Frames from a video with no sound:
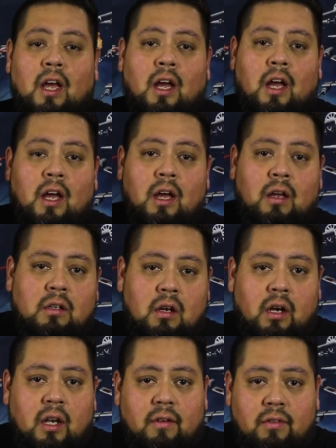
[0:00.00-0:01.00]
uh,
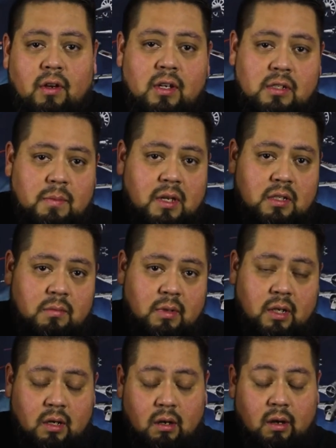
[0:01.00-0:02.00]
Target, if you want to sponsor
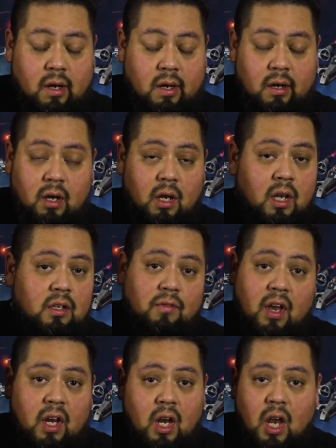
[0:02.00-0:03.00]
me, go ahead. That's
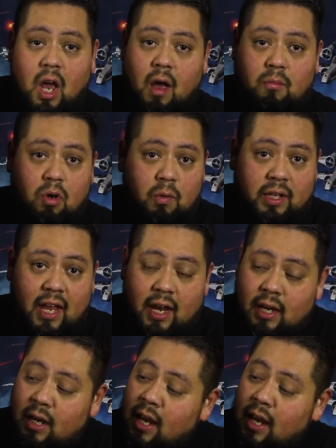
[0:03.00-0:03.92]
fine. I'm cool with that.